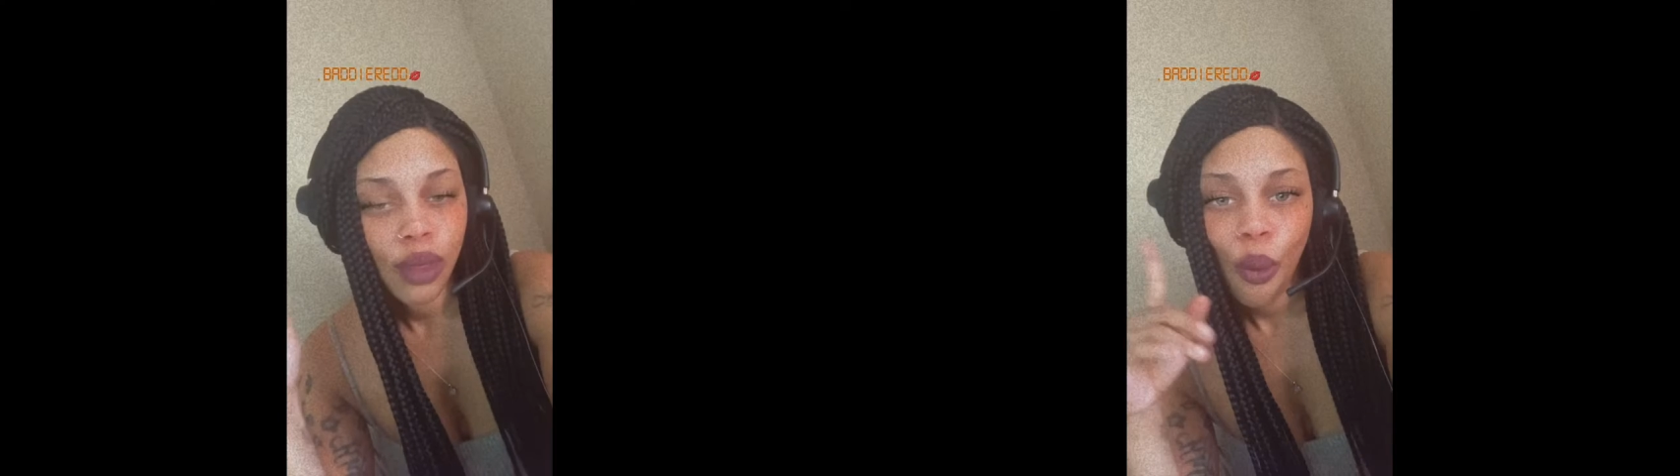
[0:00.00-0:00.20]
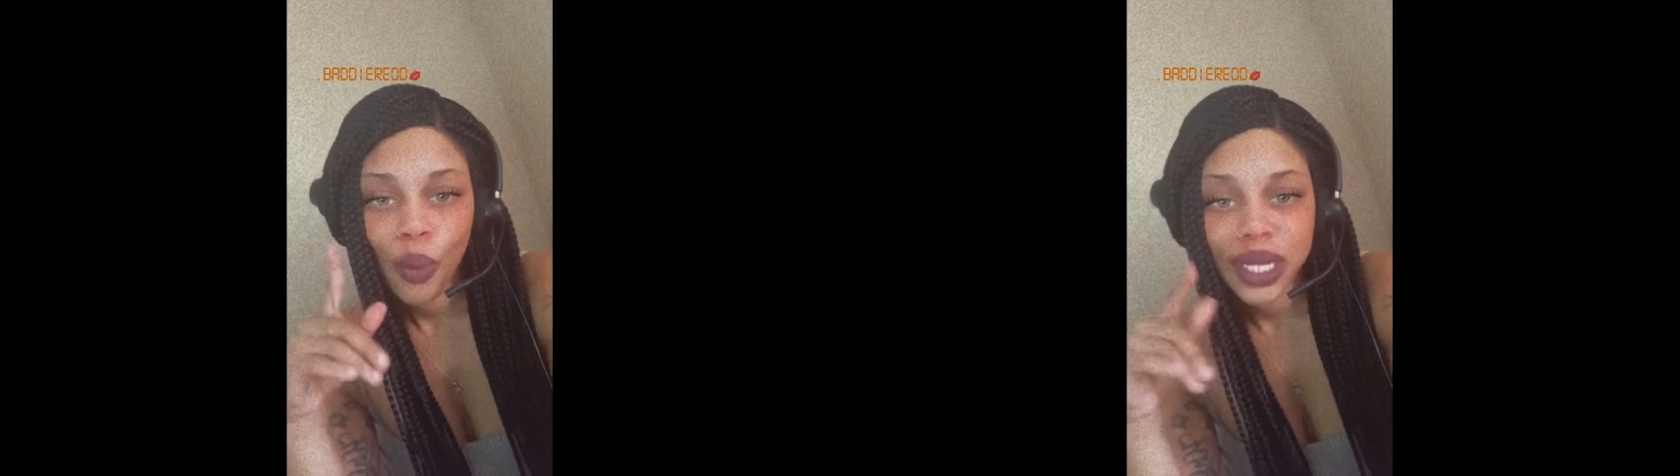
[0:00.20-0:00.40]

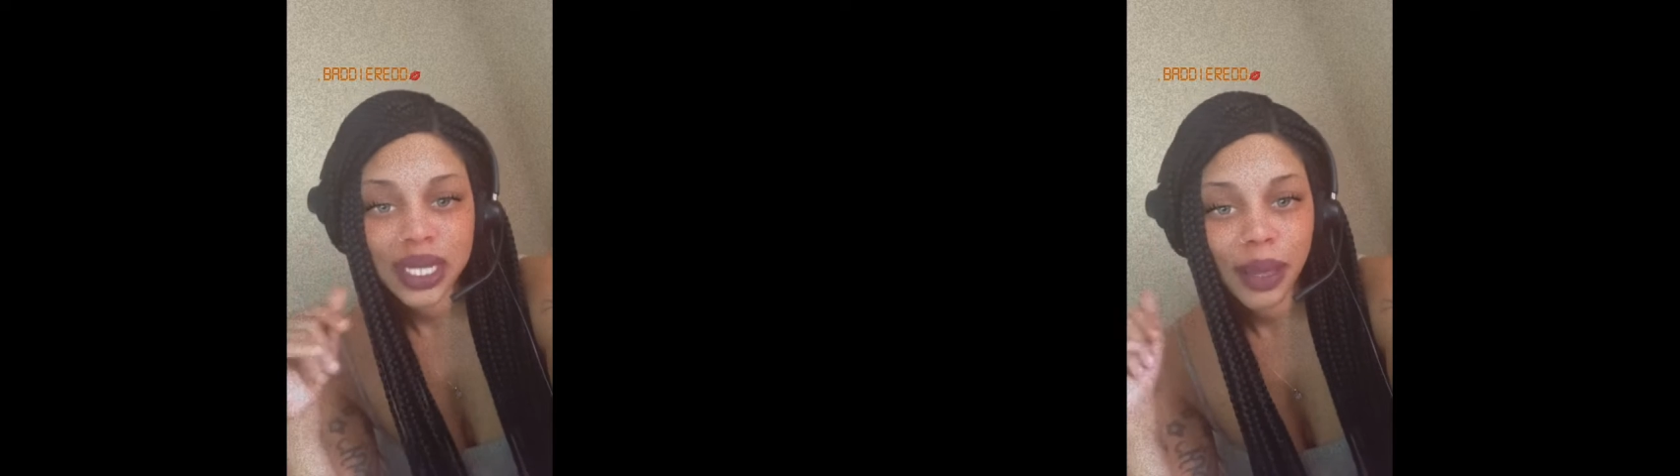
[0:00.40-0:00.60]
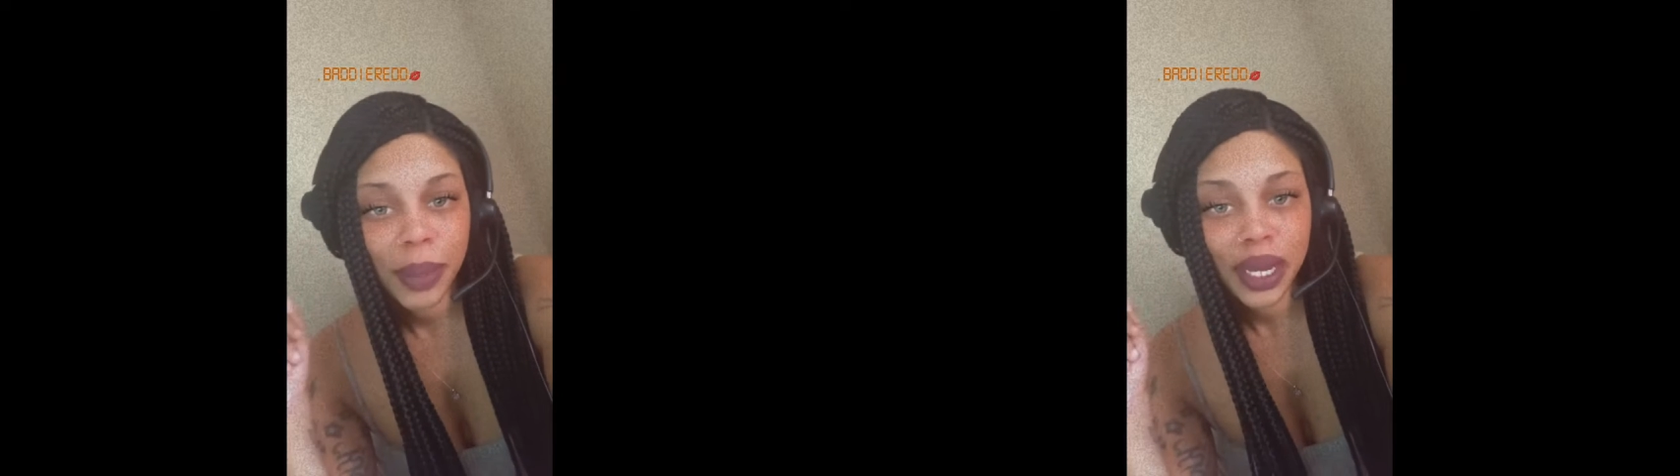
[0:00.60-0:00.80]

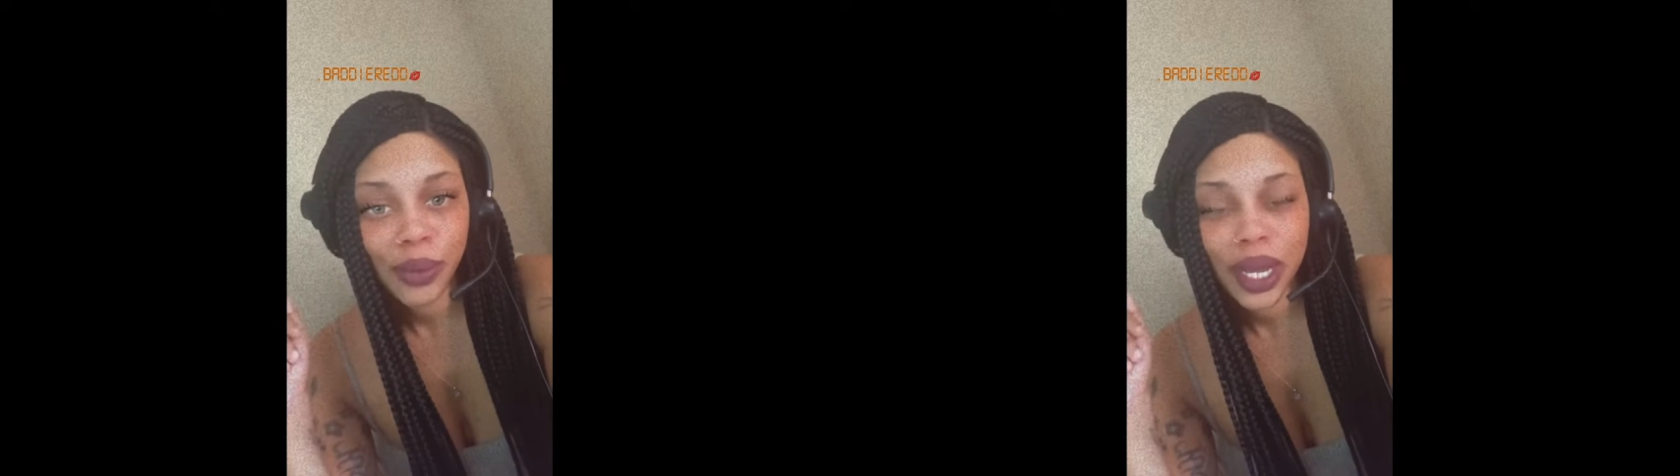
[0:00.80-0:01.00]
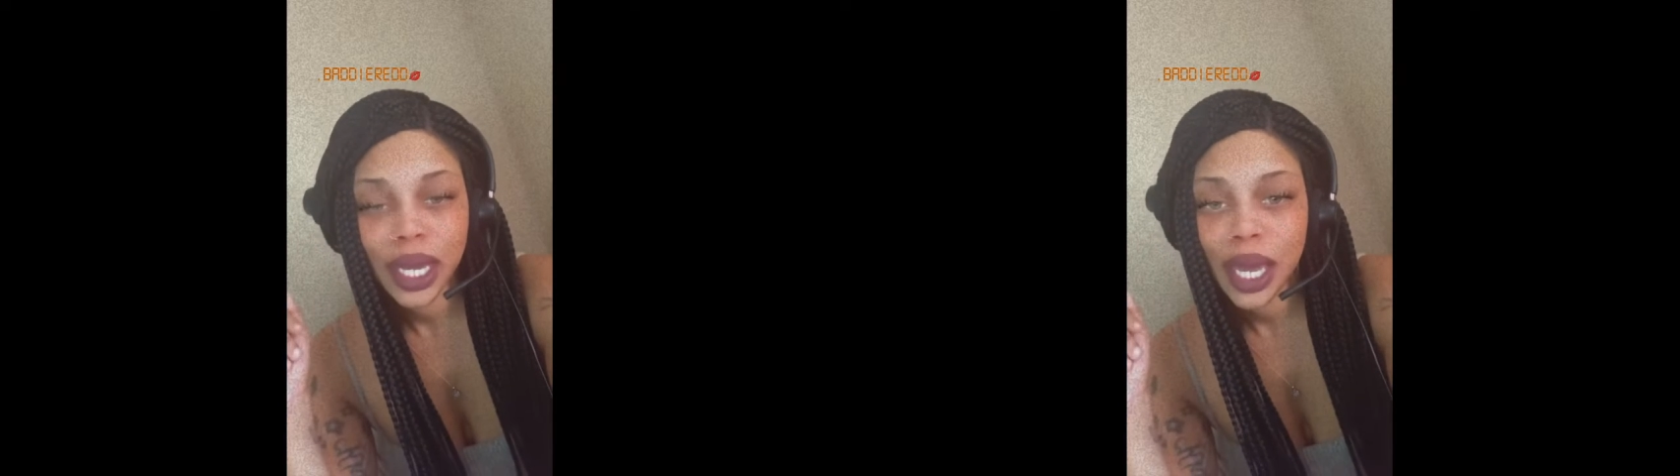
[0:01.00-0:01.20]
What's up, Betty
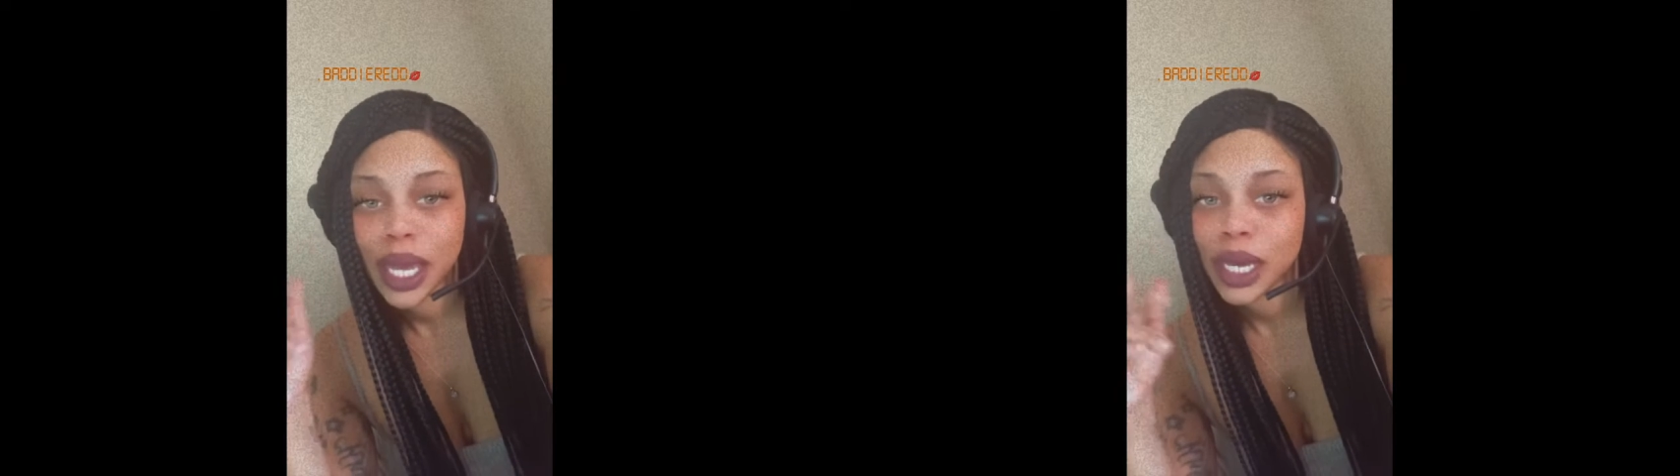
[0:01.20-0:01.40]
Red Gang,